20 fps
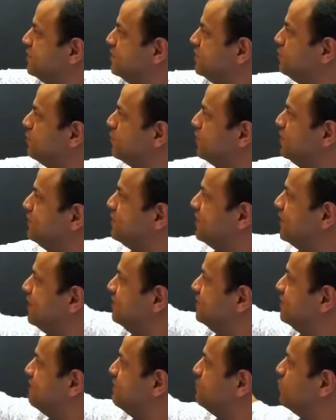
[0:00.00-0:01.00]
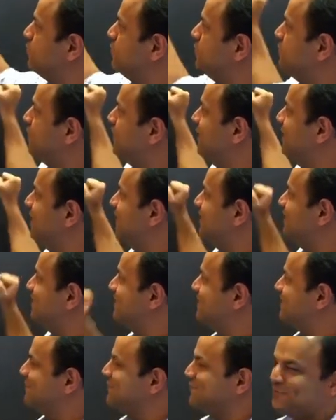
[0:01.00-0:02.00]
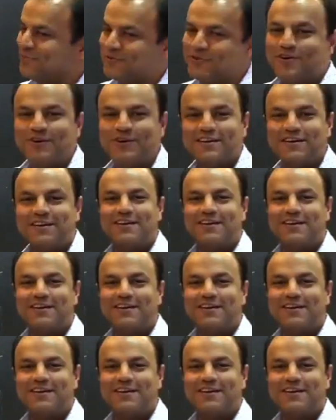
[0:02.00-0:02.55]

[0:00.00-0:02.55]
this is for resetting 7.5, and this is for